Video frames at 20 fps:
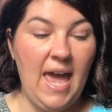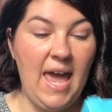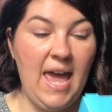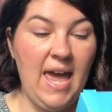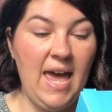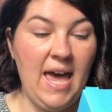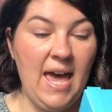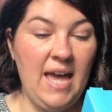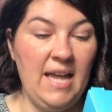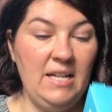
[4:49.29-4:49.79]

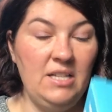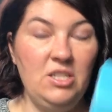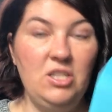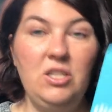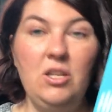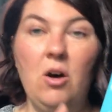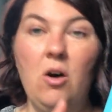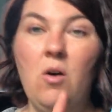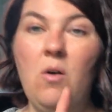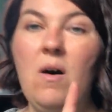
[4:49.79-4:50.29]
And
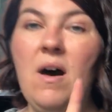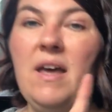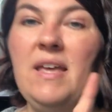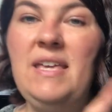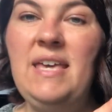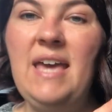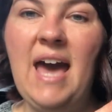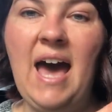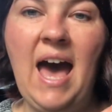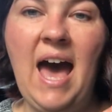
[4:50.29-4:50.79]
so,
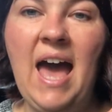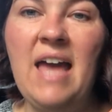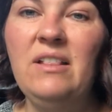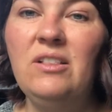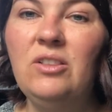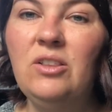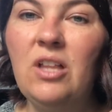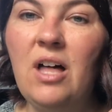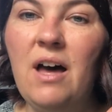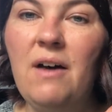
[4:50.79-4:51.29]
yeah, I
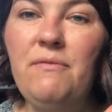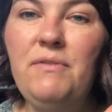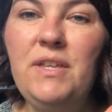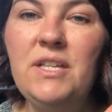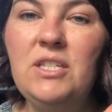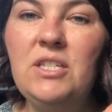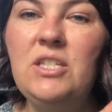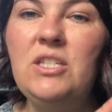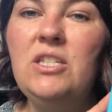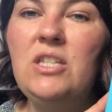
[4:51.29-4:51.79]
love
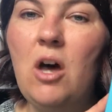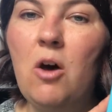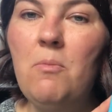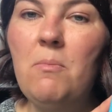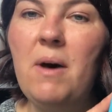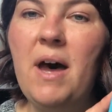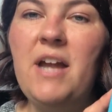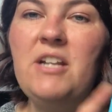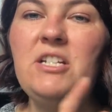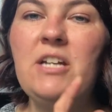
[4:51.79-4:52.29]
this so
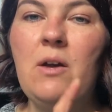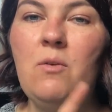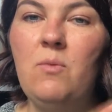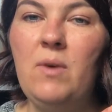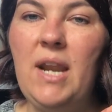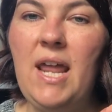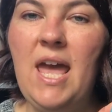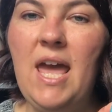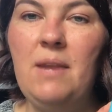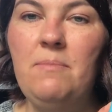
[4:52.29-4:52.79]
much. I
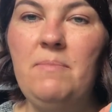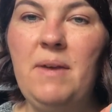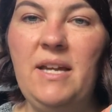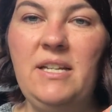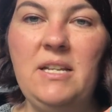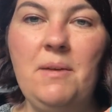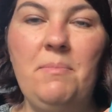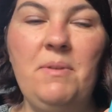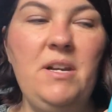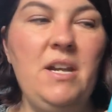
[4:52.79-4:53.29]
went ahead and
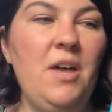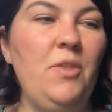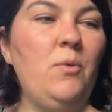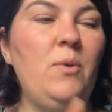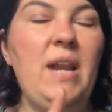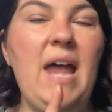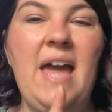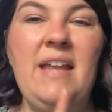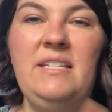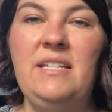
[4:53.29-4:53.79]
picked up another
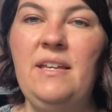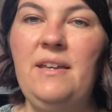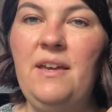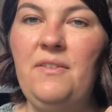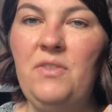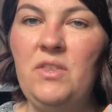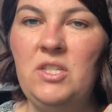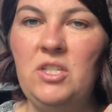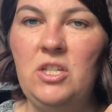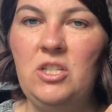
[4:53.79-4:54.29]
one. I did
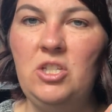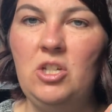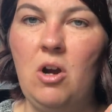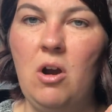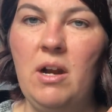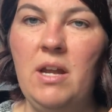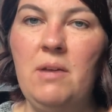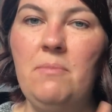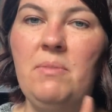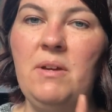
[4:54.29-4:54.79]
get this at
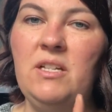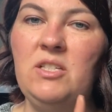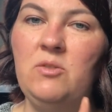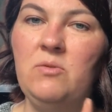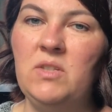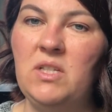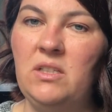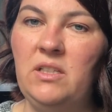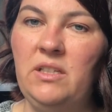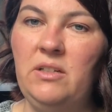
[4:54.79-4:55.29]
Target because it
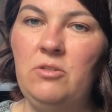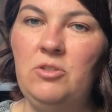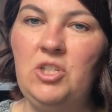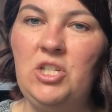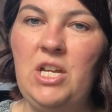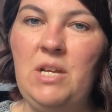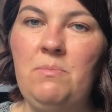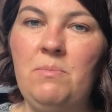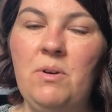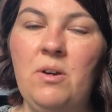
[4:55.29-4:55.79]
was a little
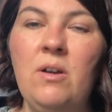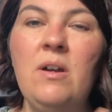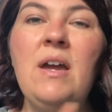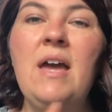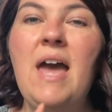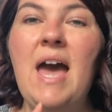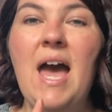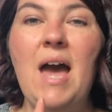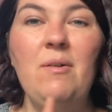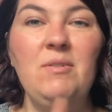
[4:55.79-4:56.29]
cheaper.
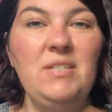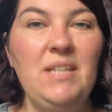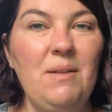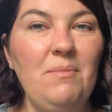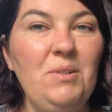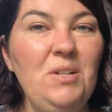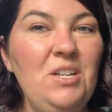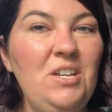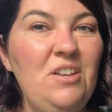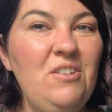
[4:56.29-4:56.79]
I was
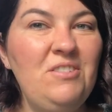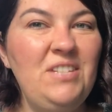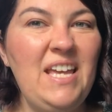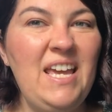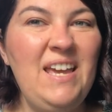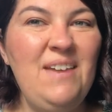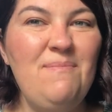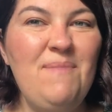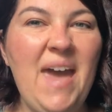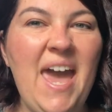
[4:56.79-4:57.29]
able to use
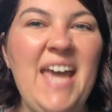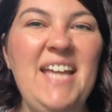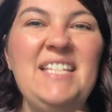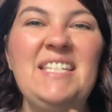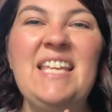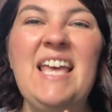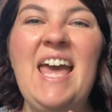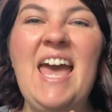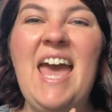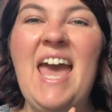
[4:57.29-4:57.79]

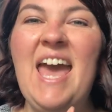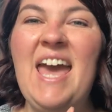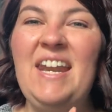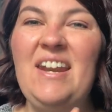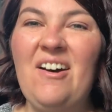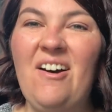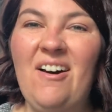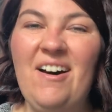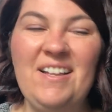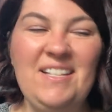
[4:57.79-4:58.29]
Ebates
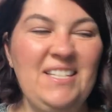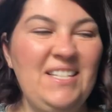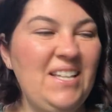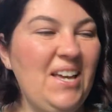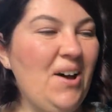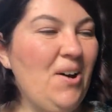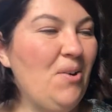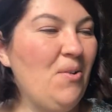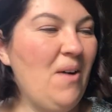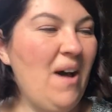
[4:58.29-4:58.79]
and
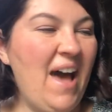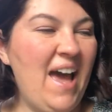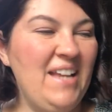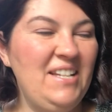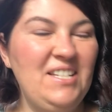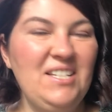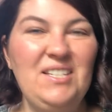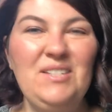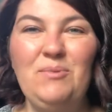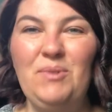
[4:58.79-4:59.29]
also I
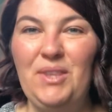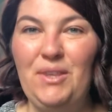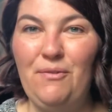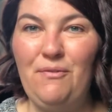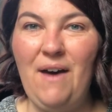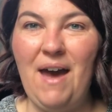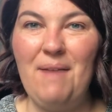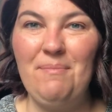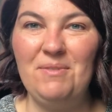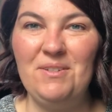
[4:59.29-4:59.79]
just, with the
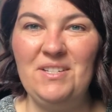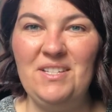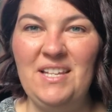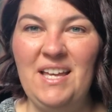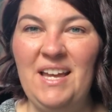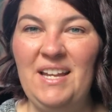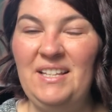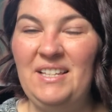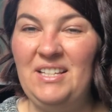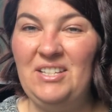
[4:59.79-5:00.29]

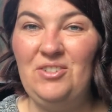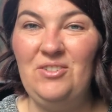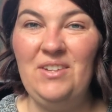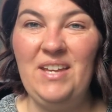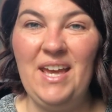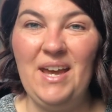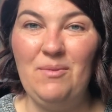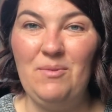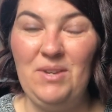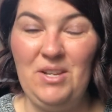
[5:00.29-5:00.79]
5% that you
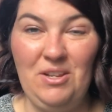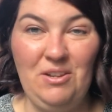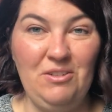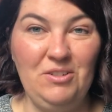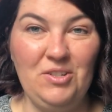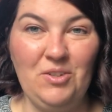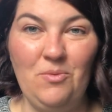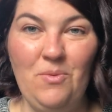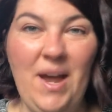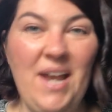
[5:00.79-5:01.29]
get when you
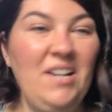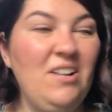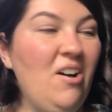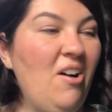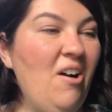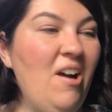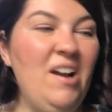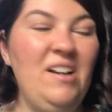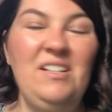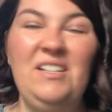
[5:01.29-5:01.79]
use your red
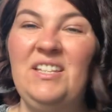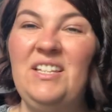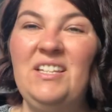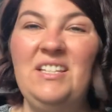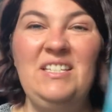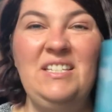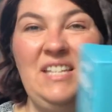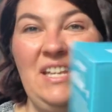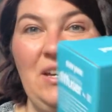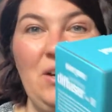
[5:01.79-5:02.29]
card,
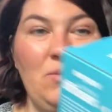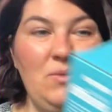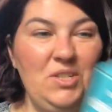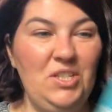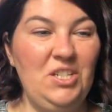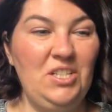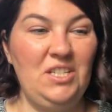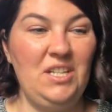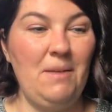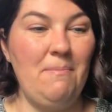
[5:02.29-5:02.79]
the deal
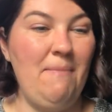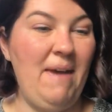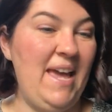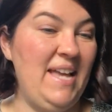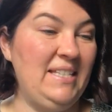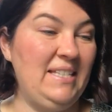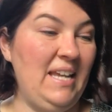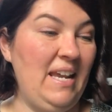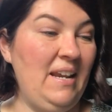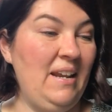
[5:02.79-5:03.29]
was just
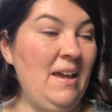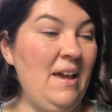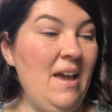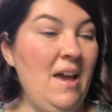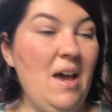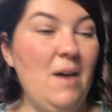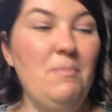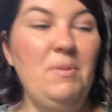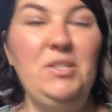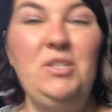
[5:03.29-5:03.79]
amazing.
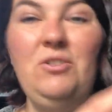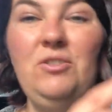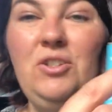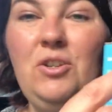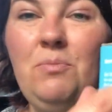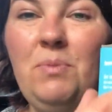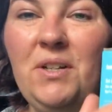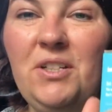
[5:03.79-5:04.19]
But you do